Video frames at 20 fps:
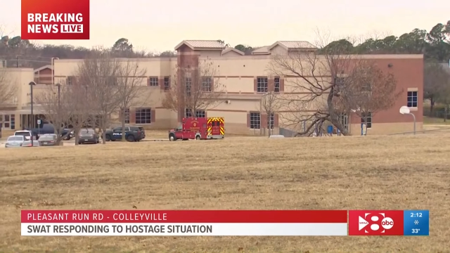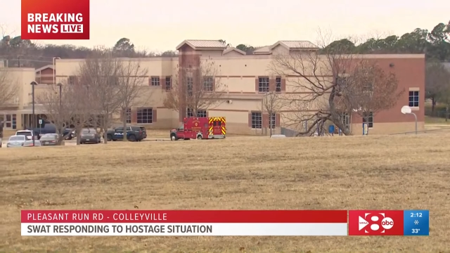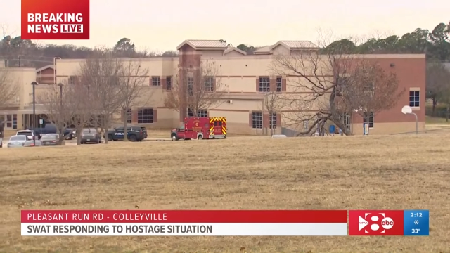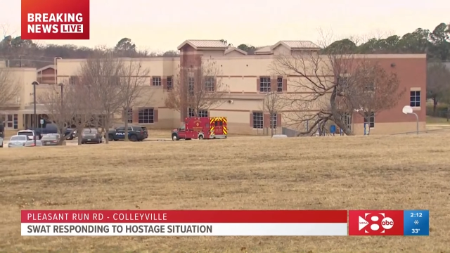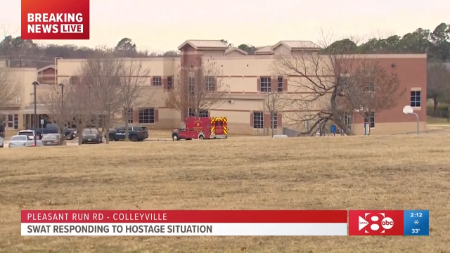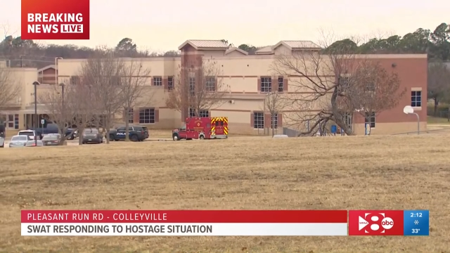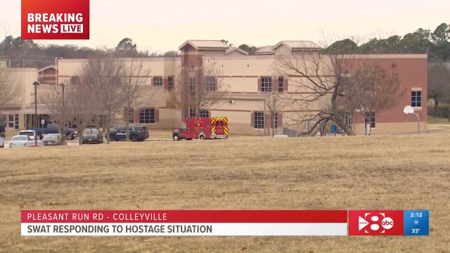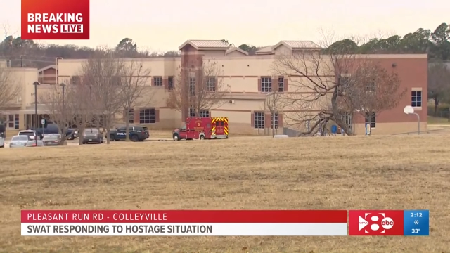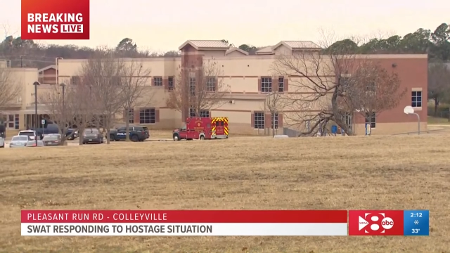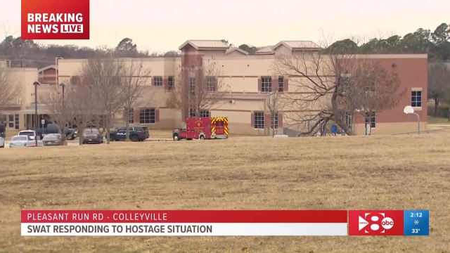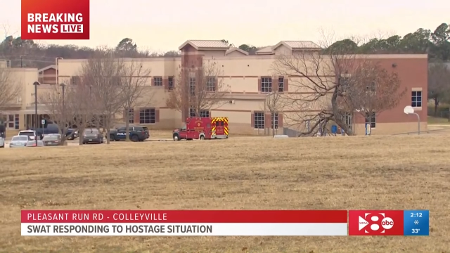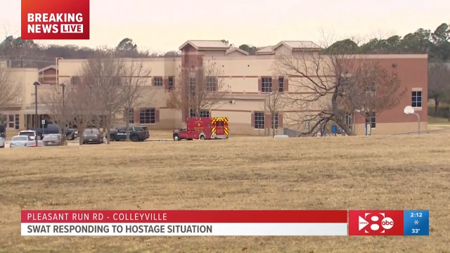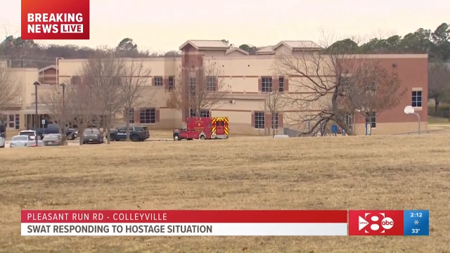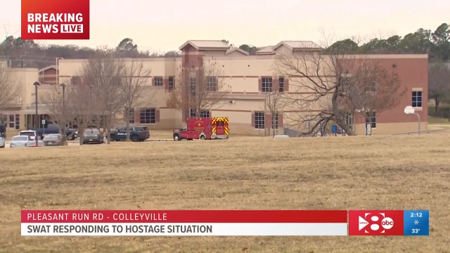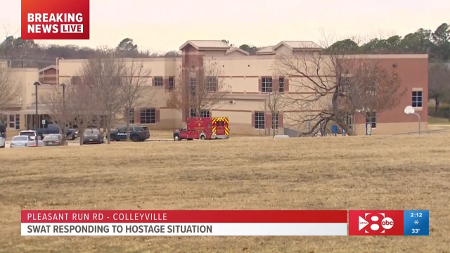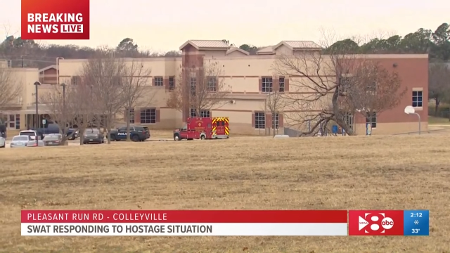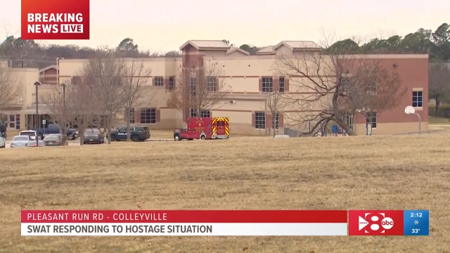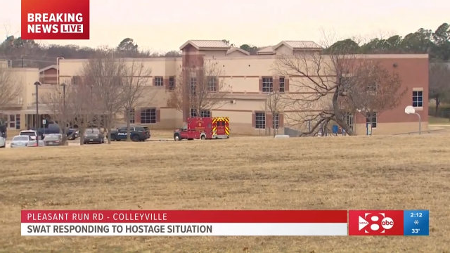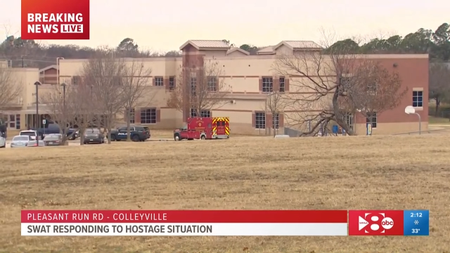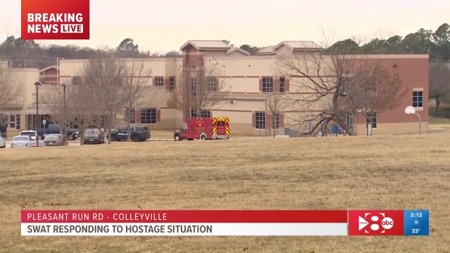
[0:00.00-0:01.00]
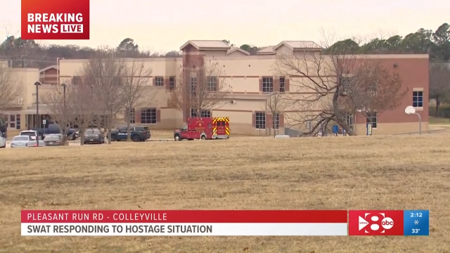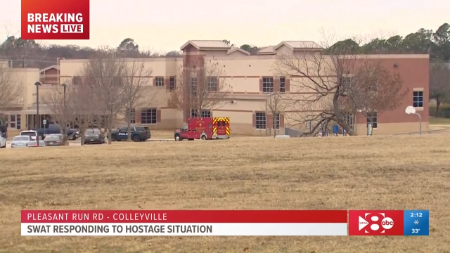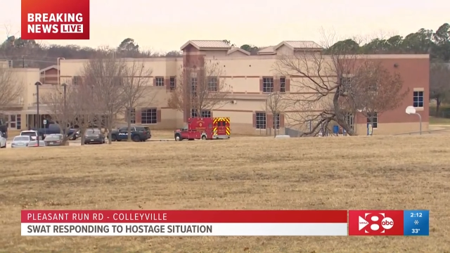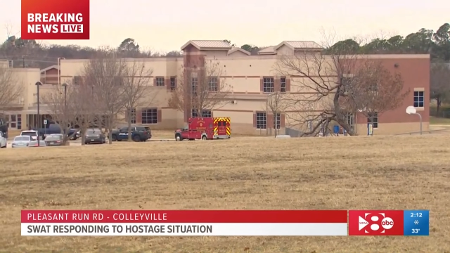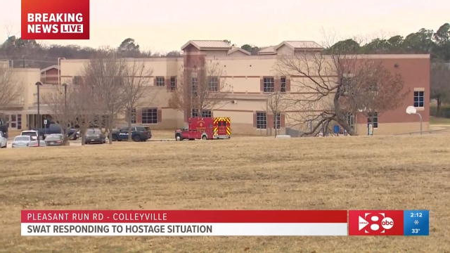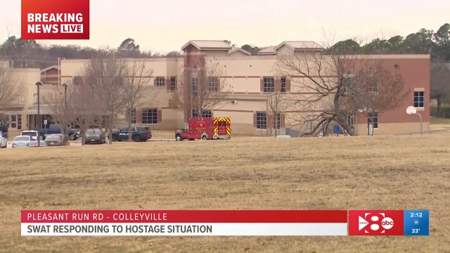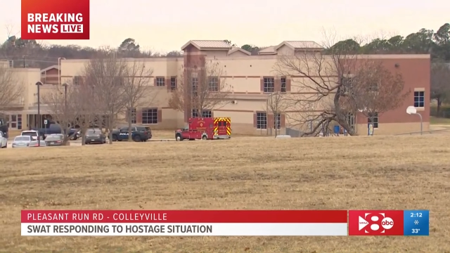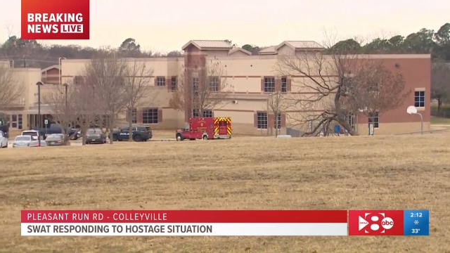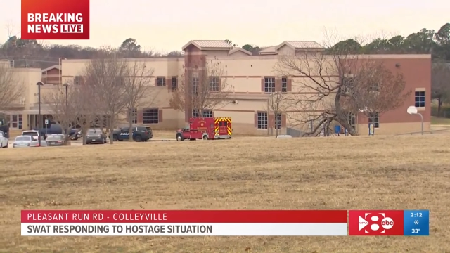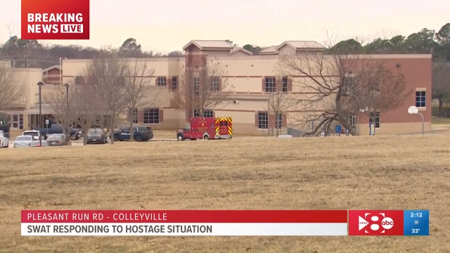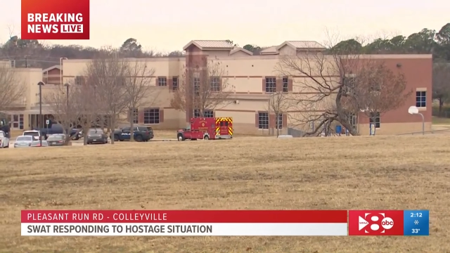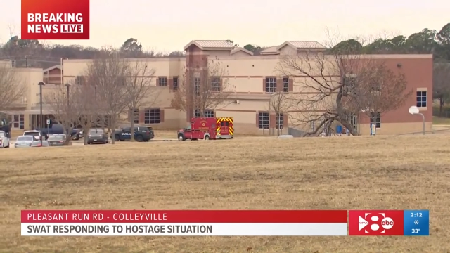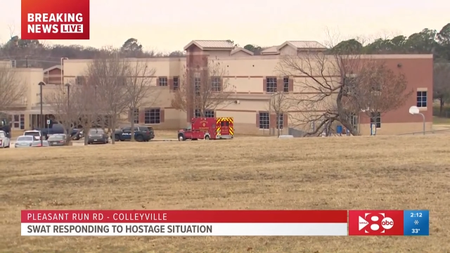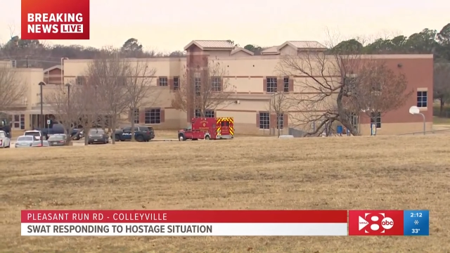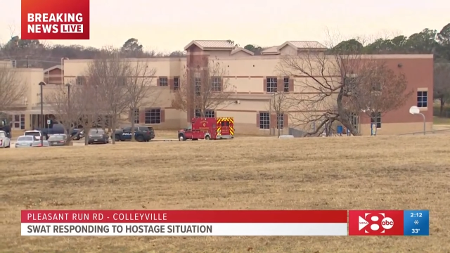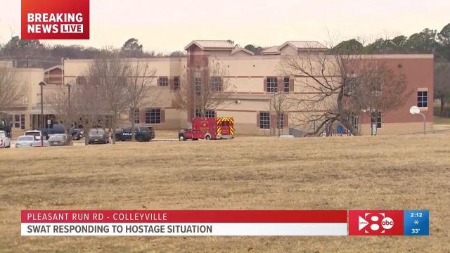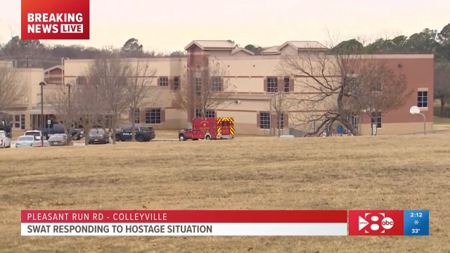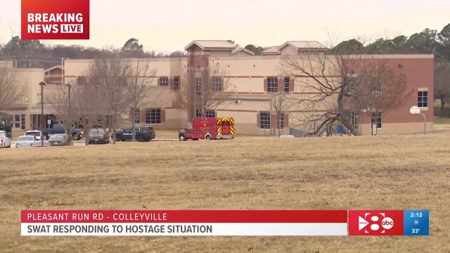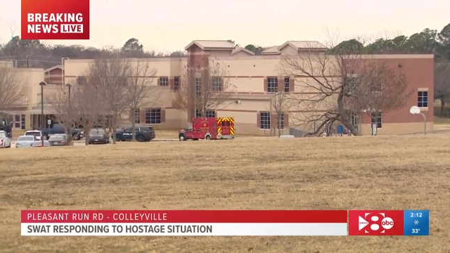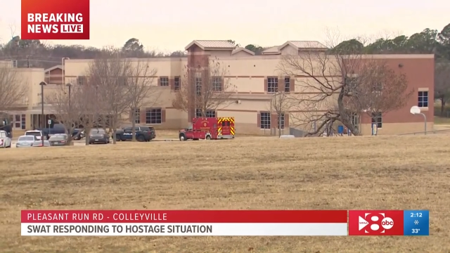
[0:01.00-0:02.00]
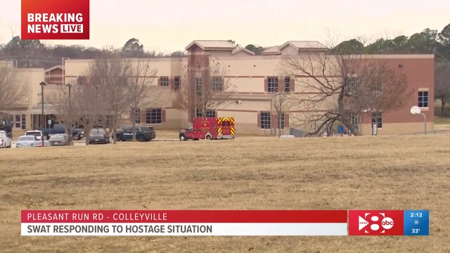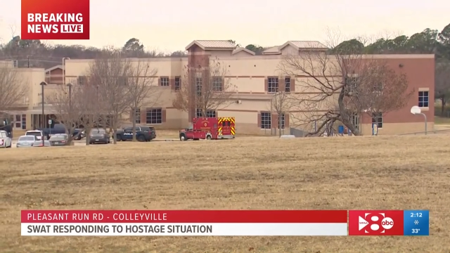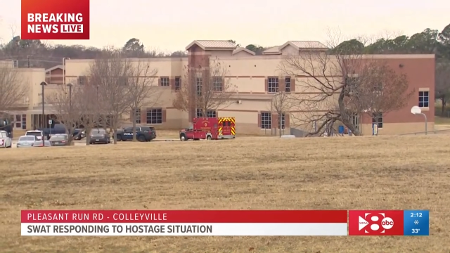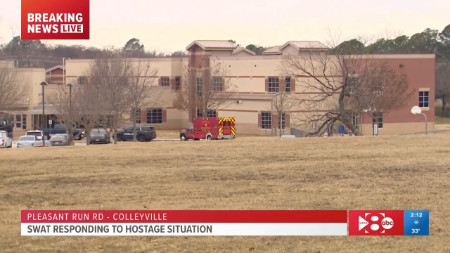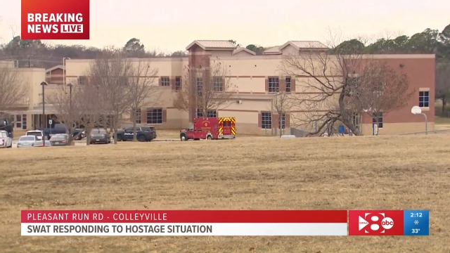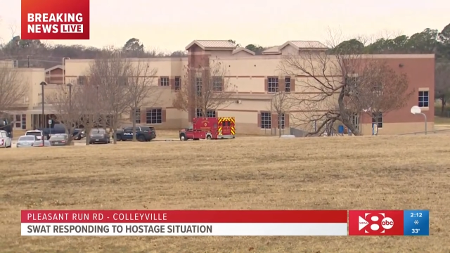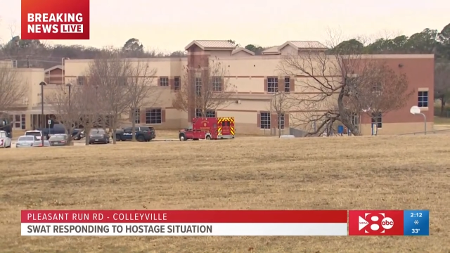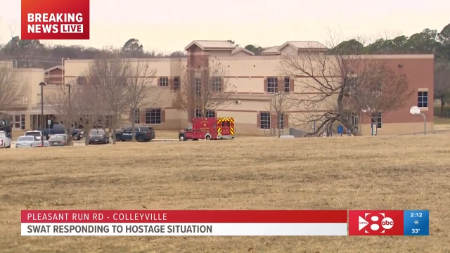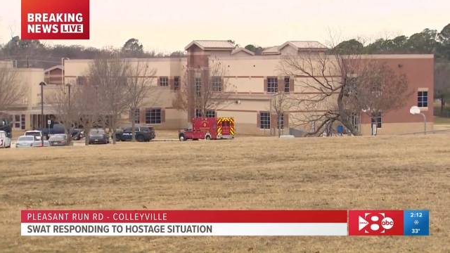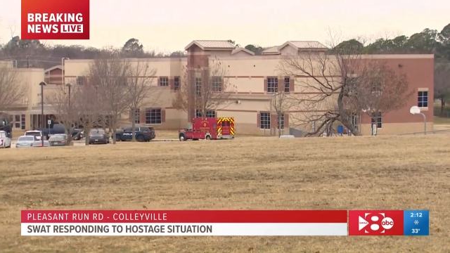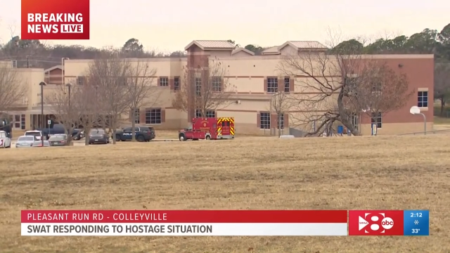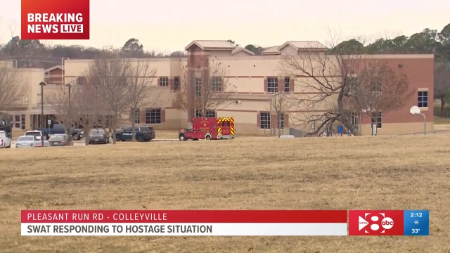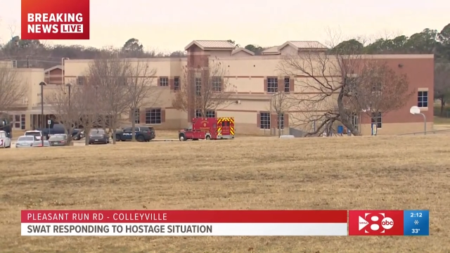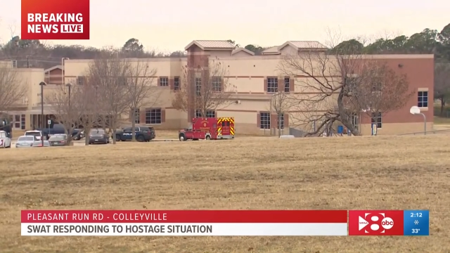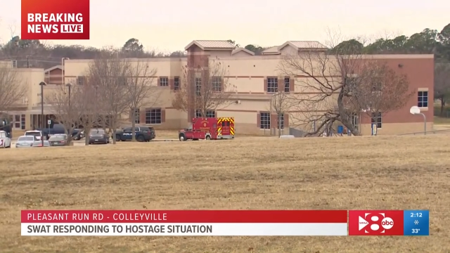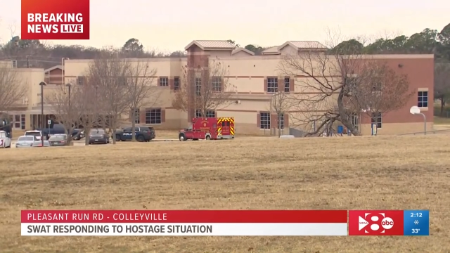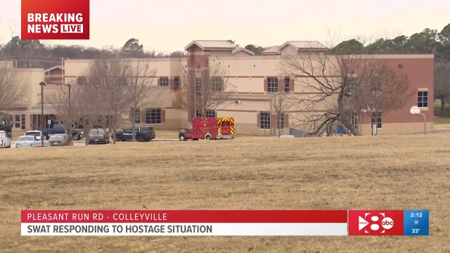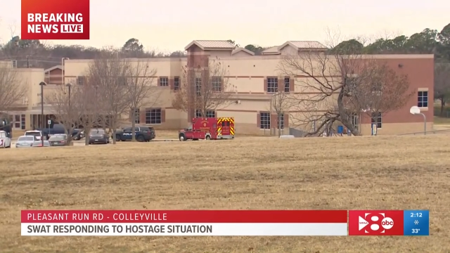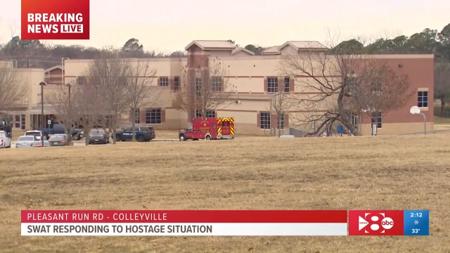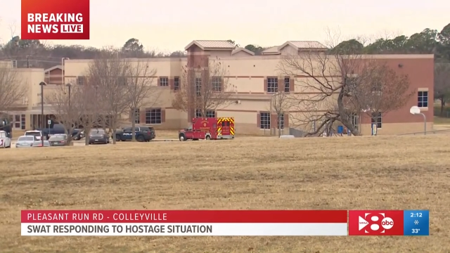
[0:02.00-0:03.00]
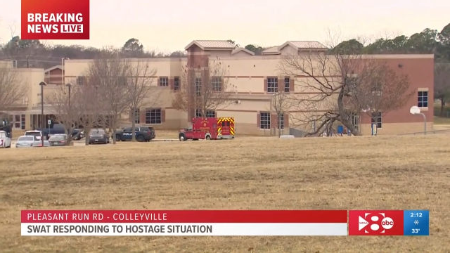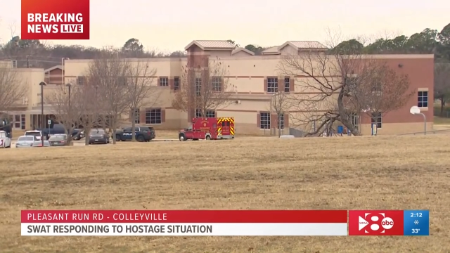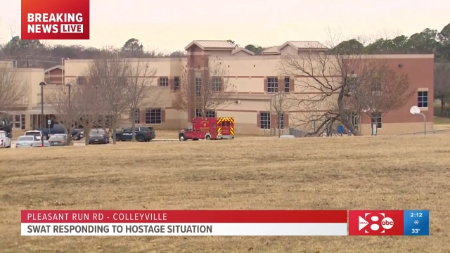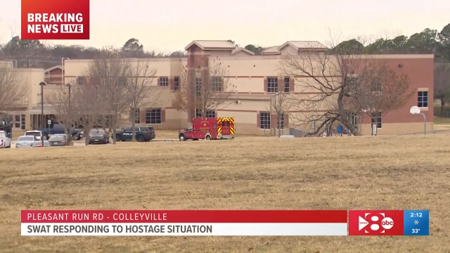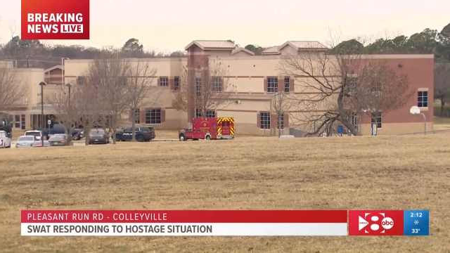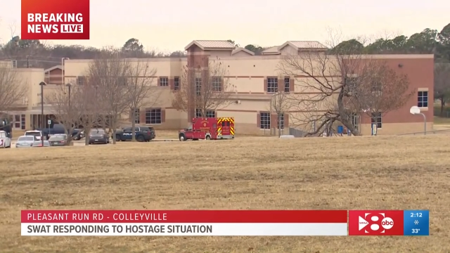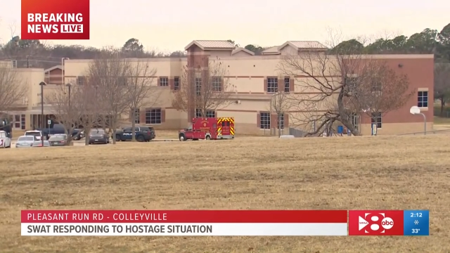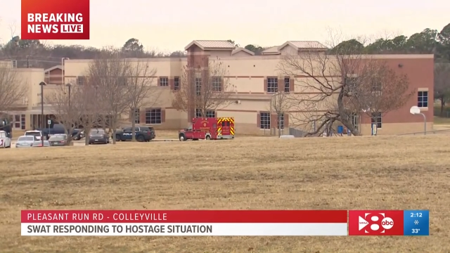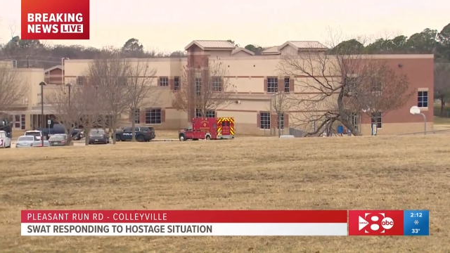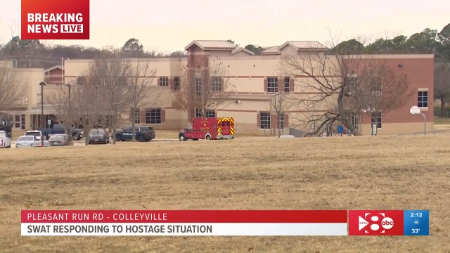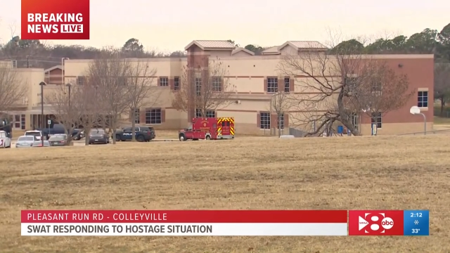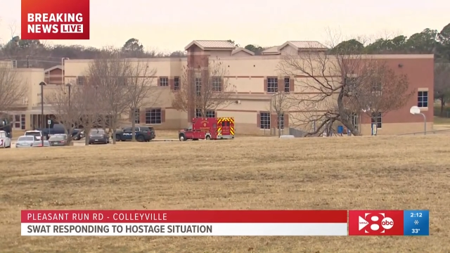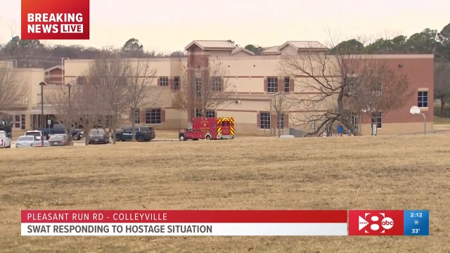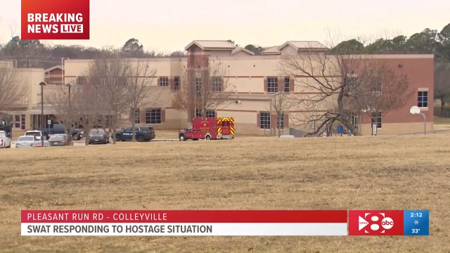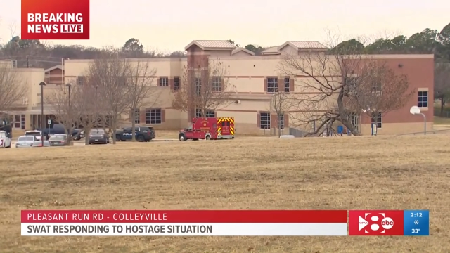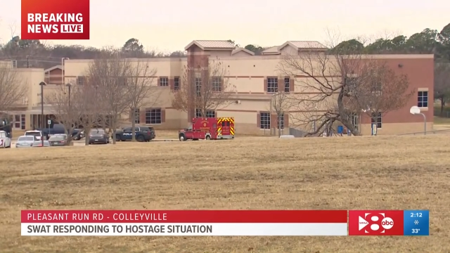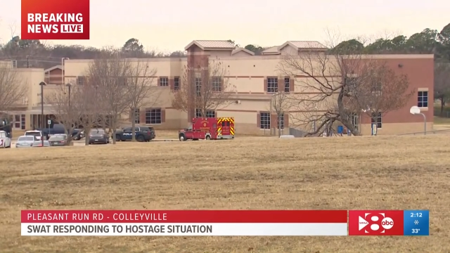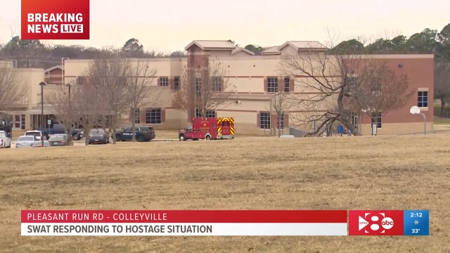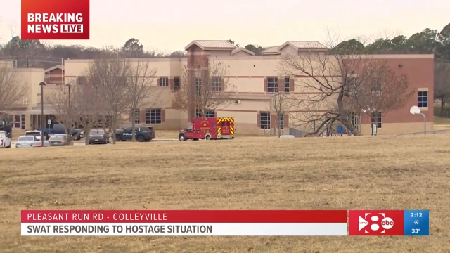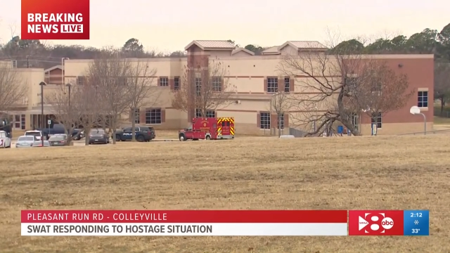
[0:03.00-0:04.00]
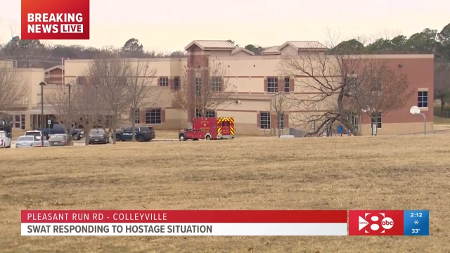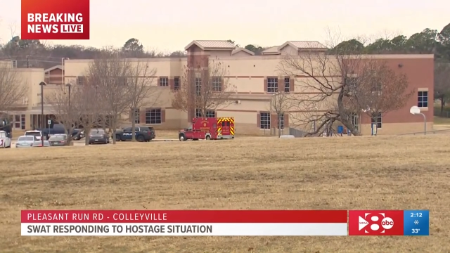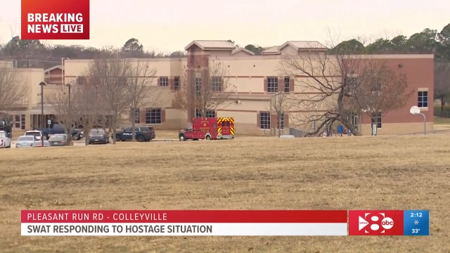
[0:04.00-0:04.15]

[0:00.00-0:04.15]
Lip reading: (no speaker visible)